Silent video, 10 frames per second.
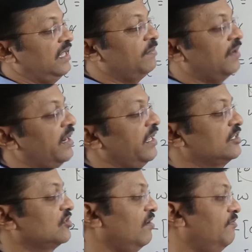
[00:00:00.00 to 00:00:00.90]
d by
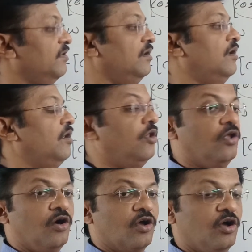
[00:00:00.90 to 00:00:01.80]
dx of
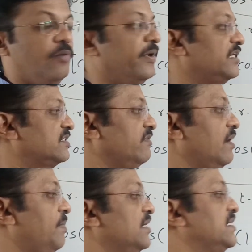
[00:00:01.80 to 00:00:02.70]
log of x
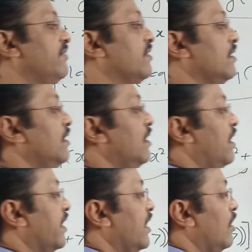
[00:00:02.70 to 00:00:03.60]
square plus 7.
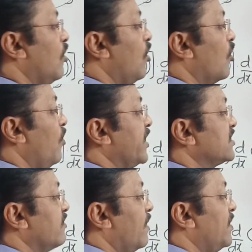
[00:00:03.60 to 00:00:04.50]
Again, log of
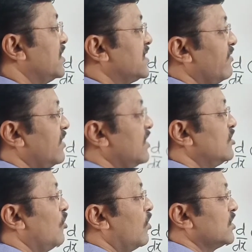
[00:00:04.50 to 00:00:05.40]
x square plus 7 is
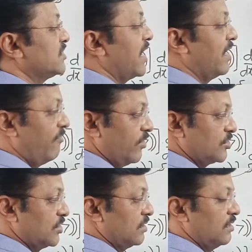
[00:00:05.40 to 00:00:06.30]
not a standard
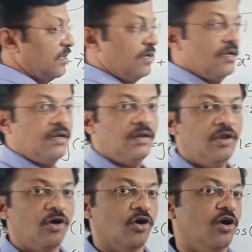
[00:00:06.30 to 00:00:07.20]
function.
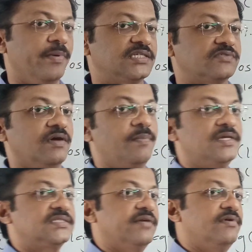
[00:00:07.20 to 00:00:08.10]
Log of x square
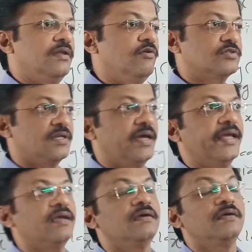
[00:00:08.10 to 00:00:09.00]
plus 7 looks
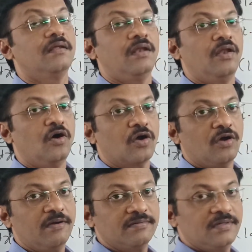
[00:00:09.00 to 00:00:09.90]
like log
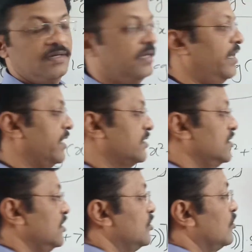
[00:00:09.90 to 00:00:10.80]
of x.
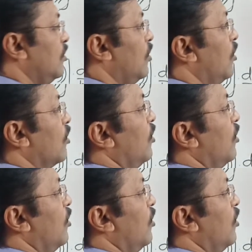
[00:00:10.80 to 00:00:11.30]
So log